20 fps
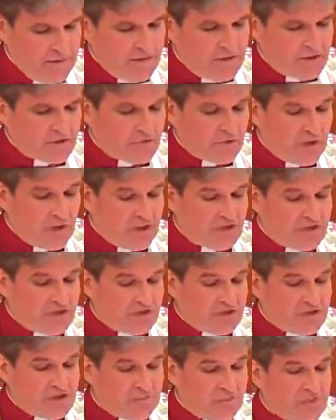This
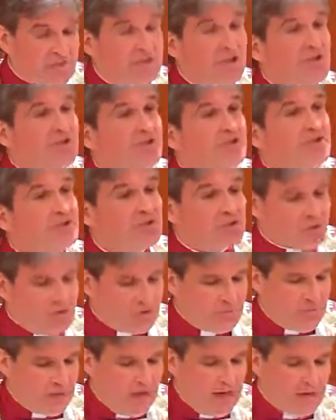relationship is
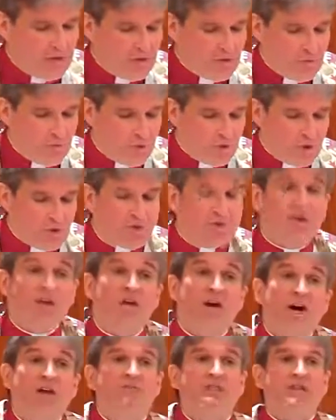understood by the word
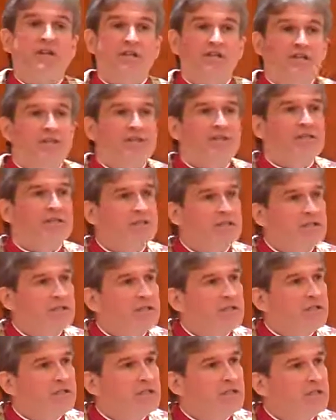covenant,
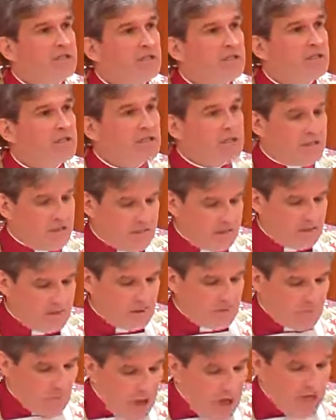
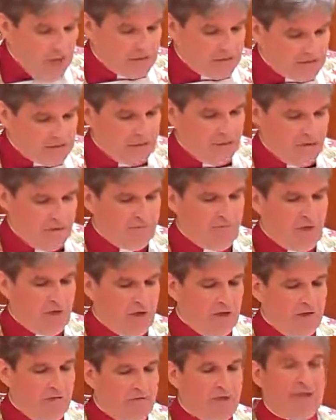a bond of
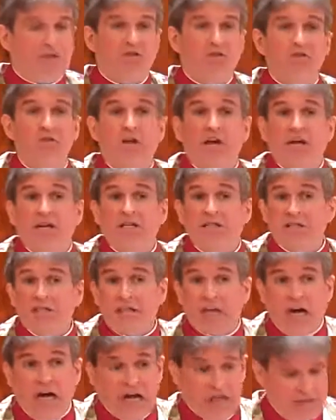love that unites
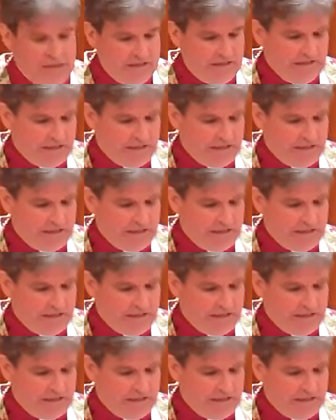God